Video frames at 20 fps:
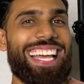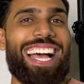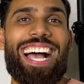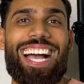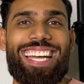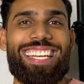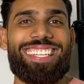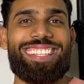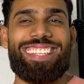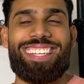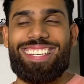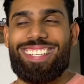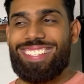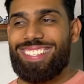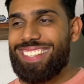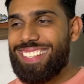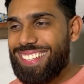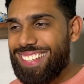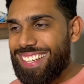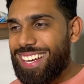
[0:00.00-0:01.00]
I did that.
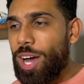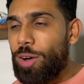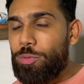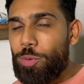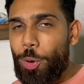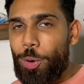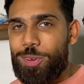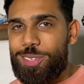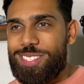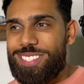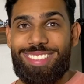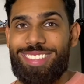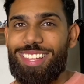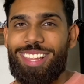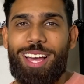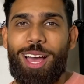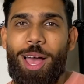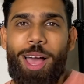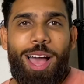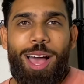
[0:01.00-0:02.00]
Of course,
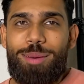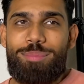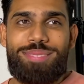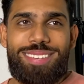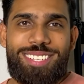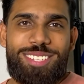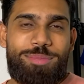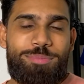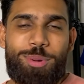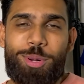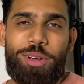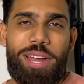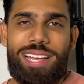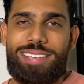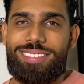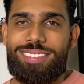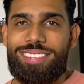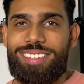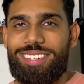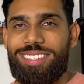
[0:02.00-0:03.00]
I'm such a
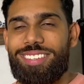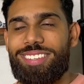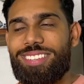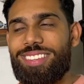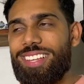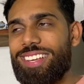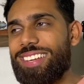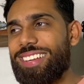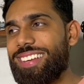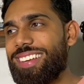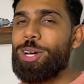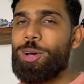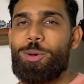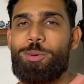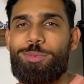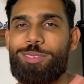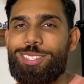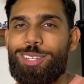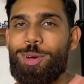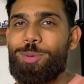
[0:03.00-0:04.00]
procrastinator. Like,
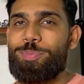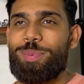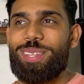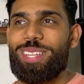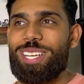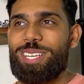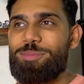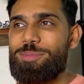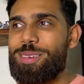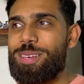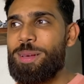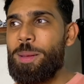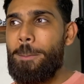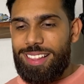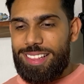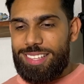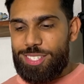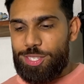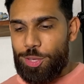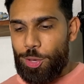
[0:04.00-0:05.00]
don't be like me.
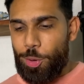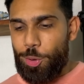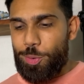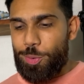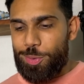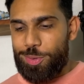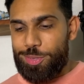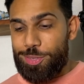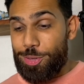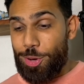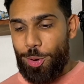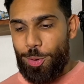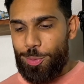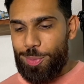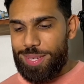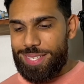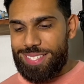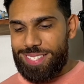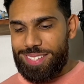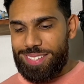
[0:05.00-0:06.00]
So don't
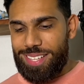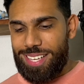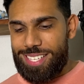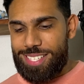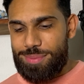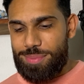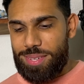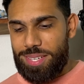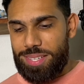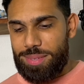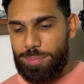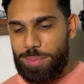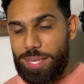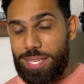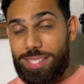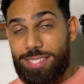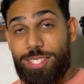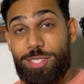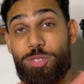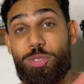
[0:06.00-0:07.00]
wait till the last minute
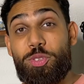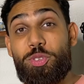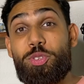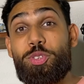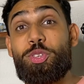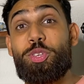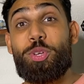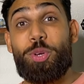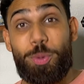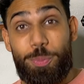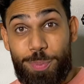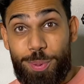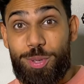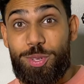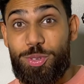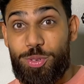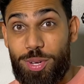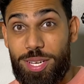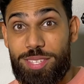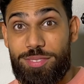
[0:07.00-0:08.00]
because it's super
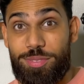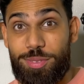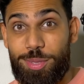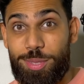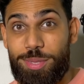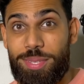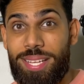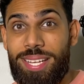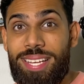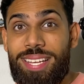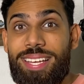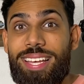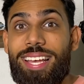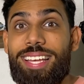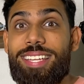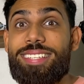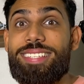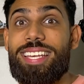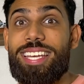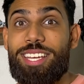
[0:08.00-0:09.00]
stressful,
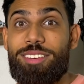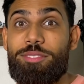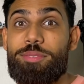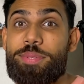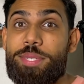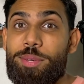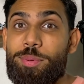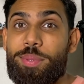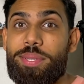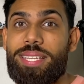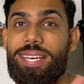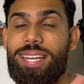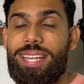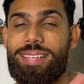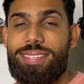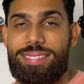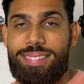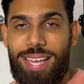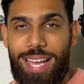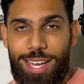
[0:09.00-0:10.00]
and take it from someone that
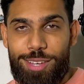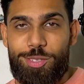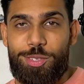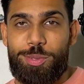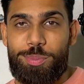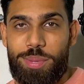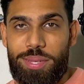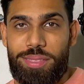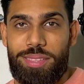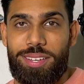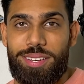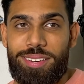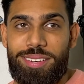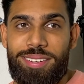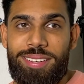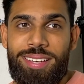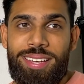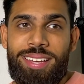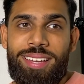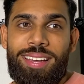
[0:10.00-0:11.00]
has actually been
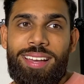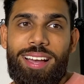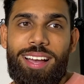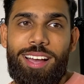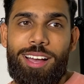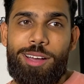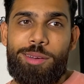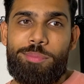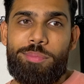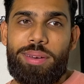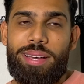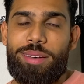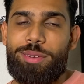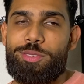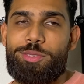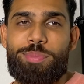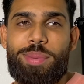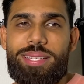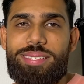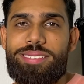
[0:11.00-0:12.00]
there. I was
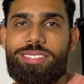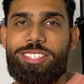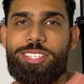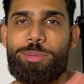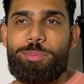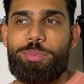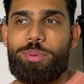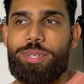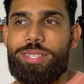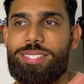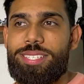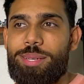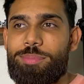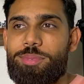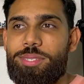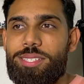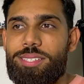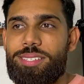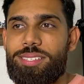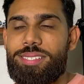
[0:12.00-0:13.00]
messaging
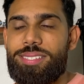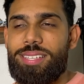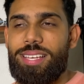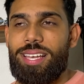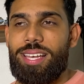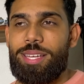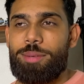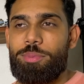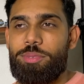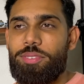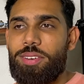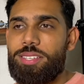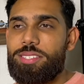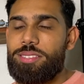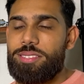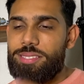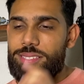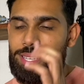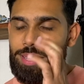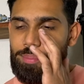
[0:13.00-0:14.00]
preceptors and
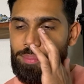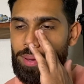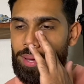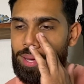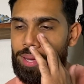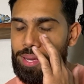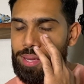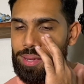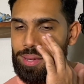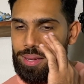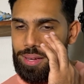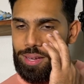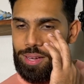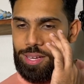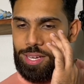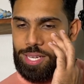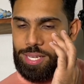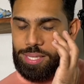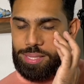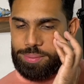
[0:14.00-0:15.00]
professors and
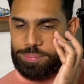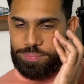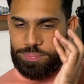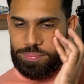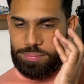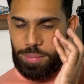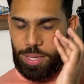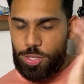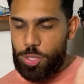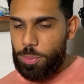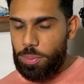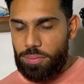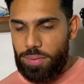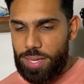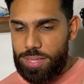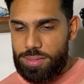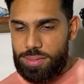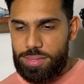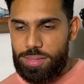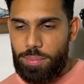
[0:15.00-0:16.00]
my
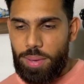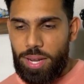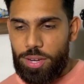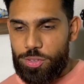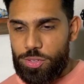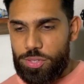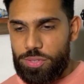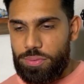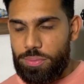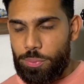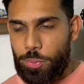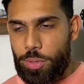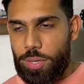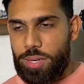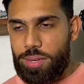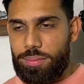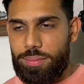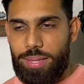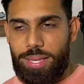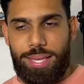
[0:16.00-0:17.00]
supervisors and managers from
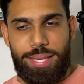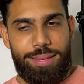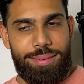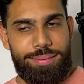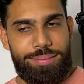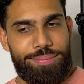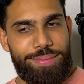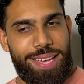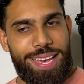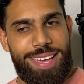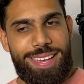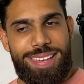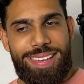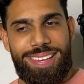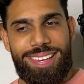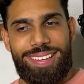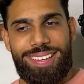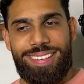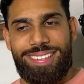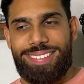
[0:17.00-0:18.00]
work.
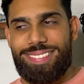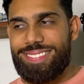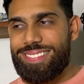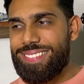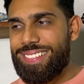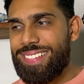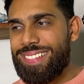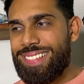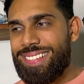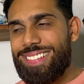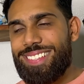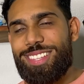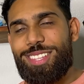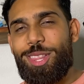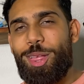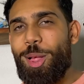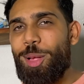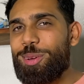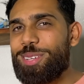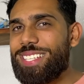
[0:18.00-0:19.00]
Hey,
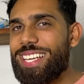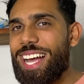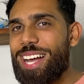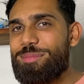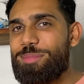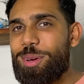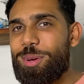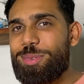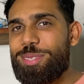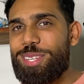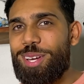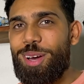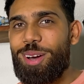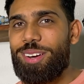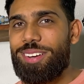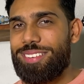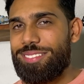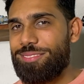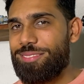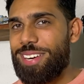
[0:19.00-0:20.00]
long time no
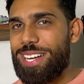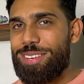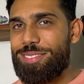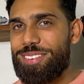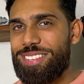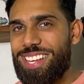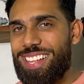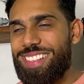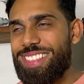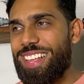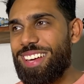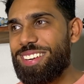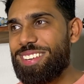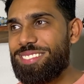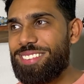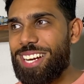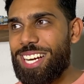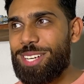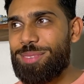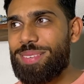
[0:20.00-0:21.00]
talk. Ready for that letter of
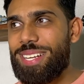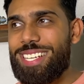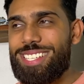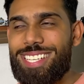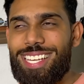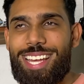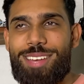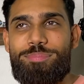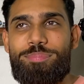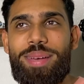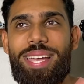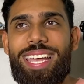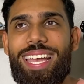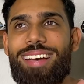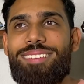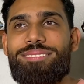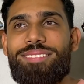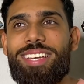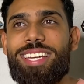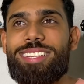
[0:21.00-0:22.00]
recommendation I may
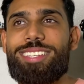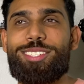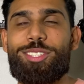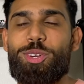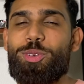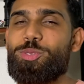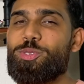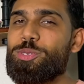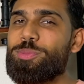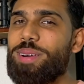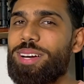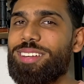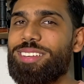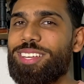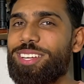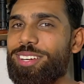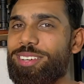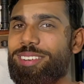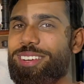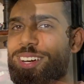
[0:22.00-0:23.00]
have vaguely told you about a
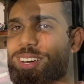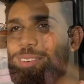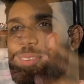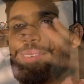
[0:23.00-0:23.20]
year ago?